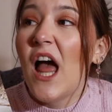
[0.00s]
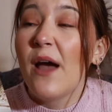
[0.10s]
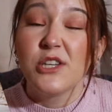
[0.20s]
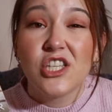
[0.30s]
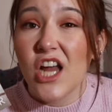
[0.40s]

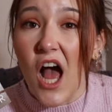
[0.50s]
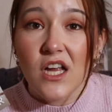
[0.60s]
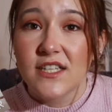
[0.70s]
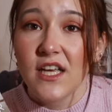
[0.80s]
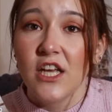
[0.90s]
I was
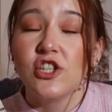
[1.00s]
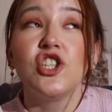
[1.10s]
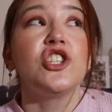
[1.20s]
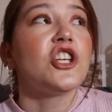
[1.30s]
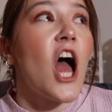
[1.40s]
shocked.
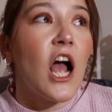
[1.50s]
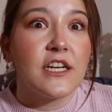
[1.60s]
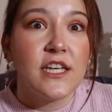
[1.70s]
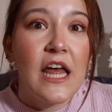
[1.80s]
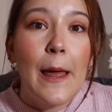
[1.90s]

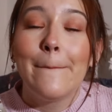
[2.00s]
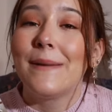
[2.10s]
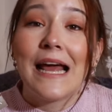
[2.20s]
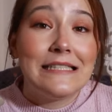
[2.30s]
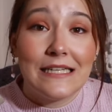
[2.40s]
Shocked,
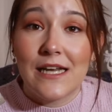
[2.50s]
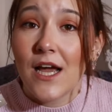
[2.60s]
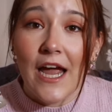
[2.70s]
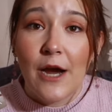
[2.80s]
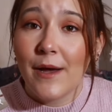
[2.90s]
but I did
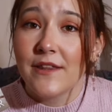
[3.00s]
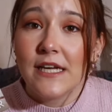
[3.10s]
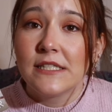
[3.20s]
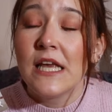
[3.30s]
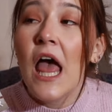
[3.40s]
not care about
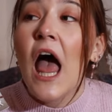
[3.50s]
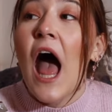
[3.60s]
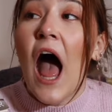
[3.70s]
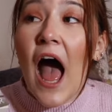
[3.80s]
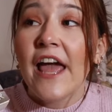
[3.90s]
this.
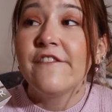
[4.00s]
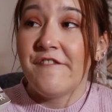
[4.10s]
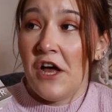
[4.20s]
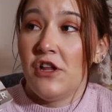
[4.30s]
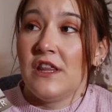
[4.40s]
I
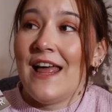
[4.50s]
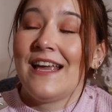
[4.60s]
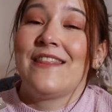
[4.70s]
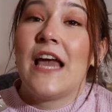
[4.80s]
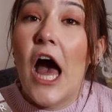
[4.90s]
felt
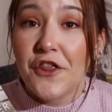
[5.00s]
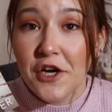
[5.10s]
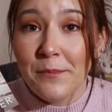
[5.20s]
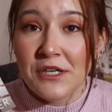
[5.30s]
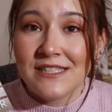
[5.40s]
like the
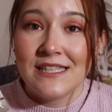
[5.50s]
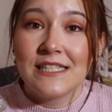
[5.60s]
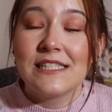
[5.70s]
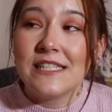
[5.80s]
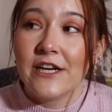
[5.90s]
other books in
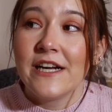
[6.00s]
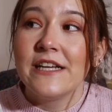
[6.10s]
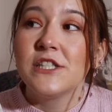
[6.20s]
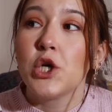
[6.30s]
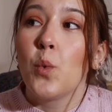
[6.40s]
this
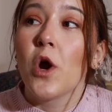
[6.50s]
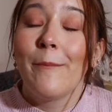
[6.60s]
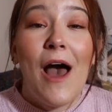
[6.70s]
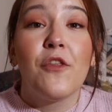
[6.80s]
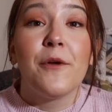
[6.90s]
series were
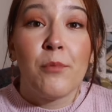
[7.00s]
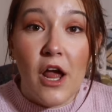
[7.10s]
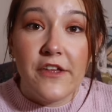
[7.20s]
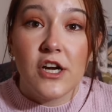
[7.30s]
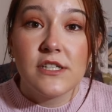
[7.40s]
about the
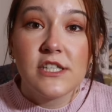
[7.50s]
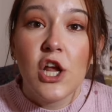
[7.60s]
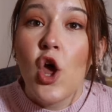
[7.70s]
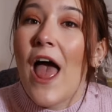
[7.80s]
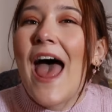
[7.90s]
brothers
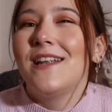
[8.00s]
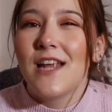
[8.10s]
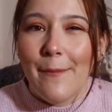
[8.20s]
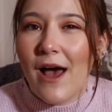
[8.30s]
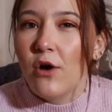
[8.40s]
and
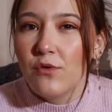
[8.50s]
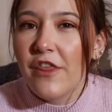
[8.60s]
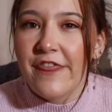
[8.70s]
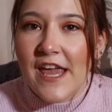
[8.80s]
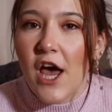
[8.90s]
about
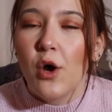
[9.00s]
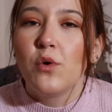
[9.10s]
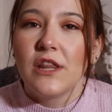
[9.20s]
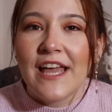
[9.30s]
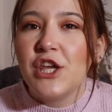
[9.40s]

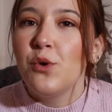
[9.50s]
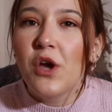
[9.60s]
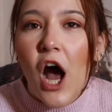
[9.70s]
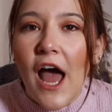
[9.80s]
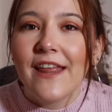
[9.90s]
Theo. Like, you
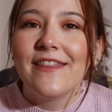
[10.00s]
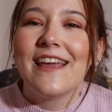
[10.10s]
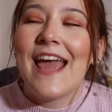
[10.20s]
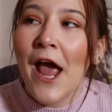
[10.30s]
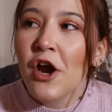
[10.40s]
got the
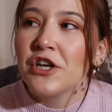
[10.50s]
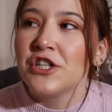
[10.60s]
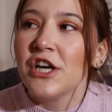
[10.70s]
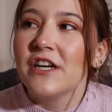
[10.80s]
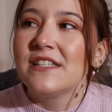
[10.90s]

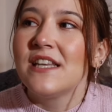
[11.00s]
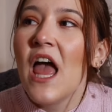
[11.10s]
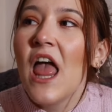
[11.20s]
characters